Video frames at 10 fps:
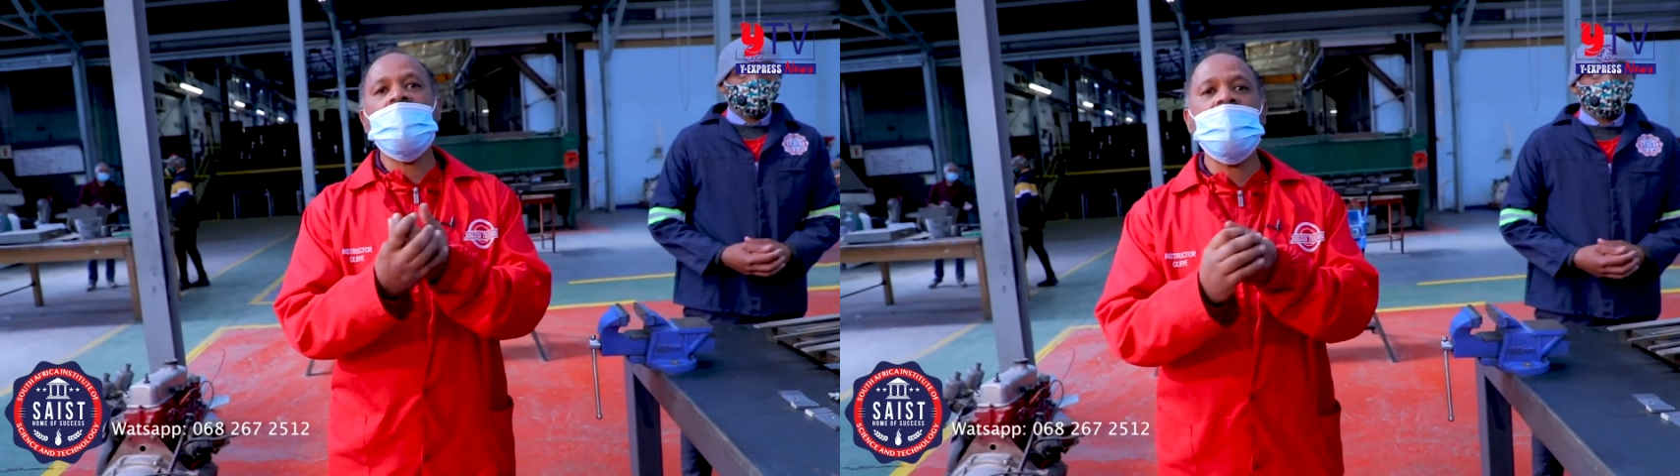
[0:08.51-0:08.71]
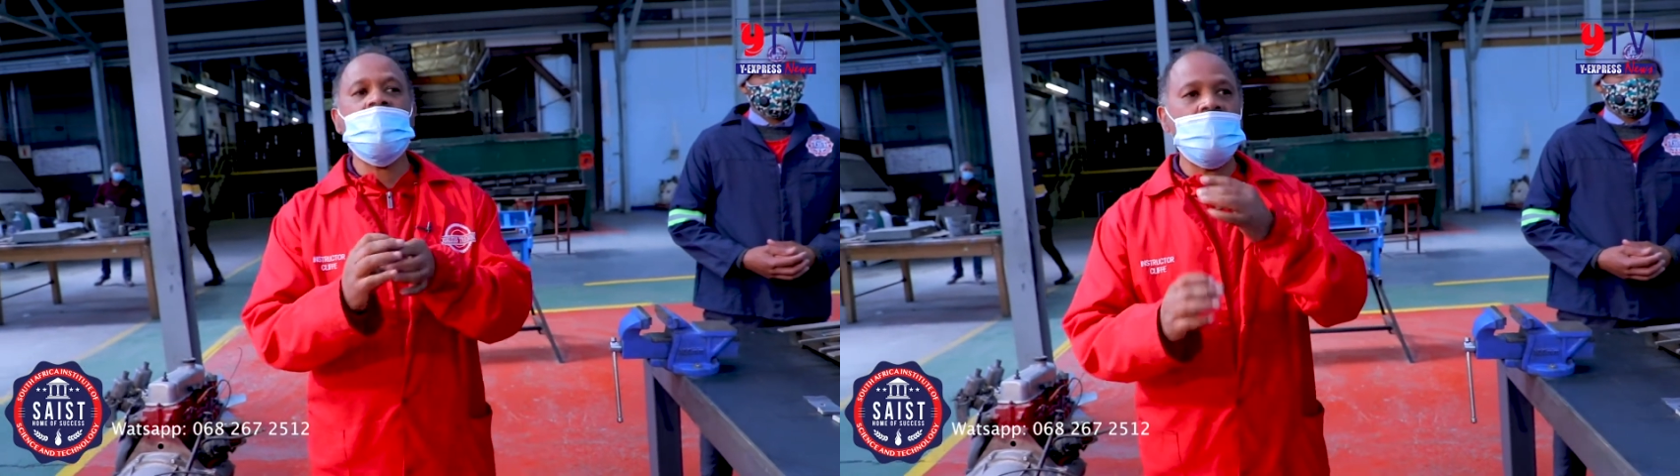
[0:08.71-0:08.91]

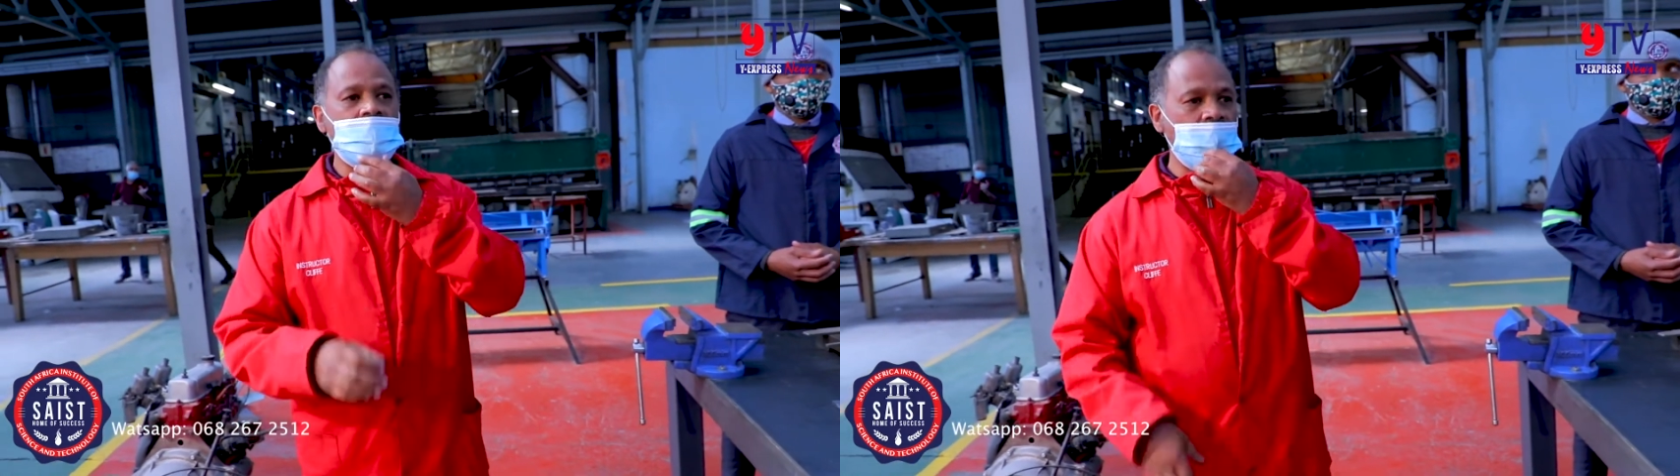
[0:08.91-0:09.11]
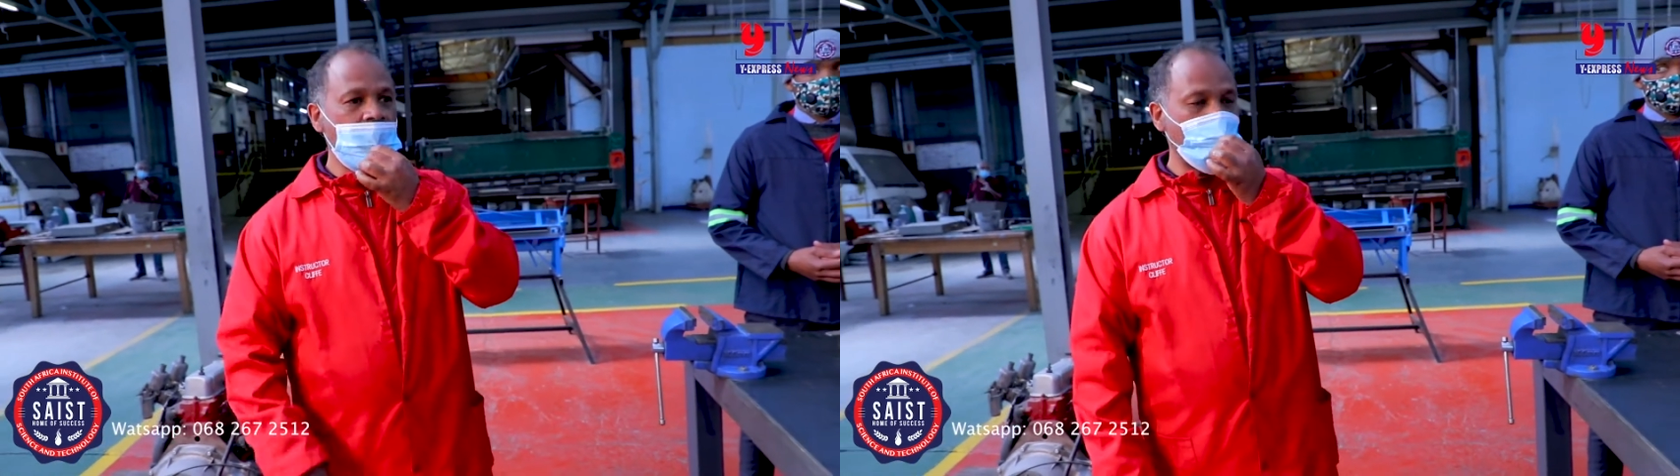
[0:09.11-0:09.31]
in
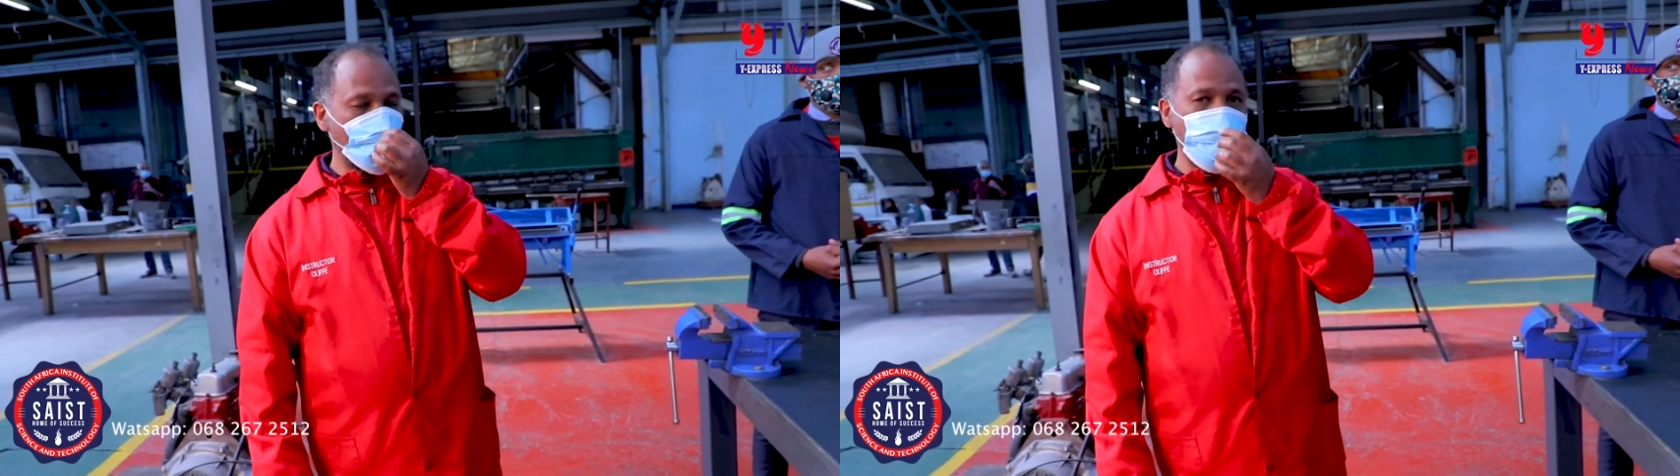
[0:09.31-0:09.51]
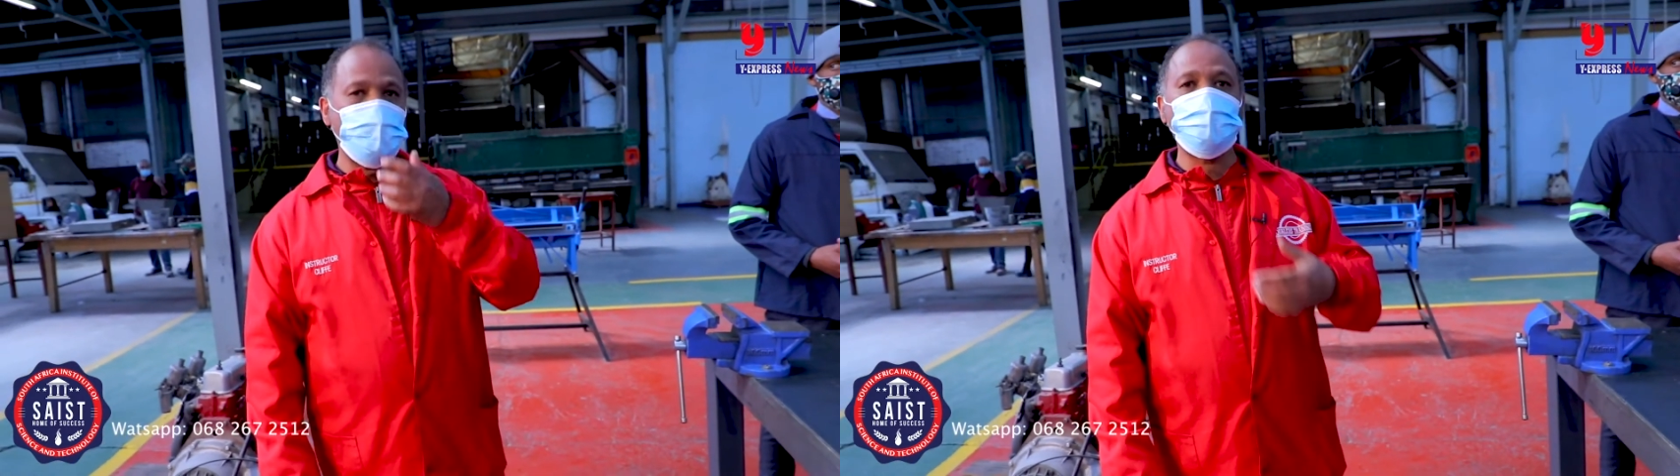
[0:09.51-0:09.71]

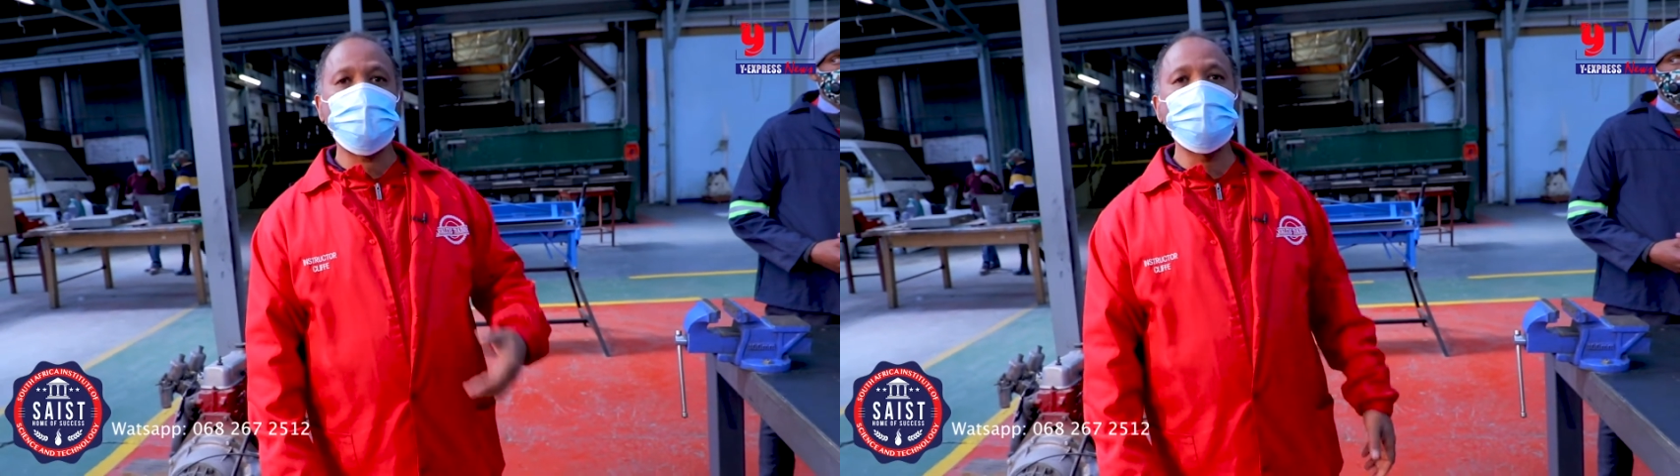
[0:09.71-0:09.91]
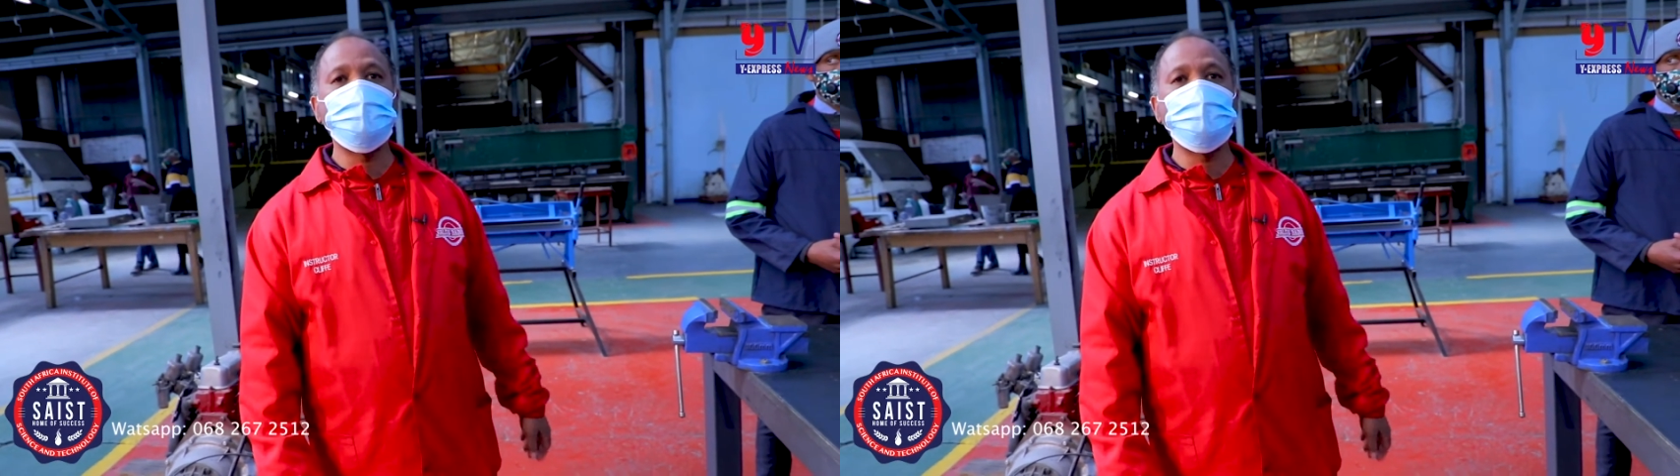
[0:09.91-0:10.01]
connection